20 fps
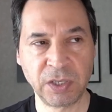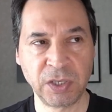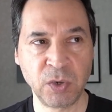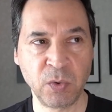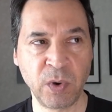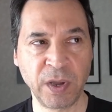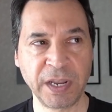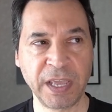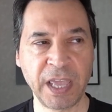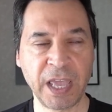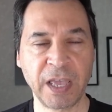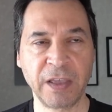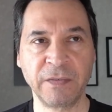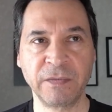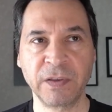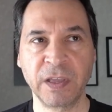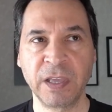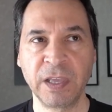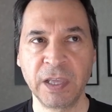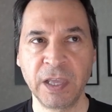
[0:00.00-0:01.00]
You want to
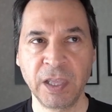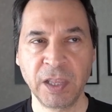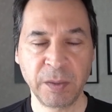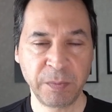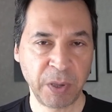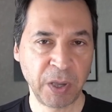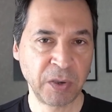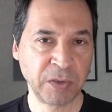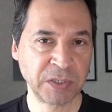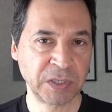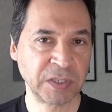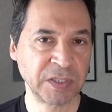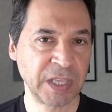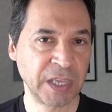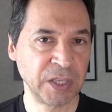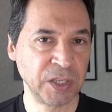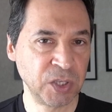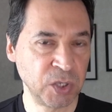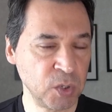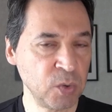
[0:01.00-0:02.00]
have the poses
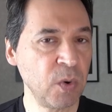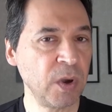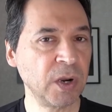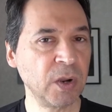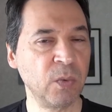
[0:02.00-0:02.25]
that you want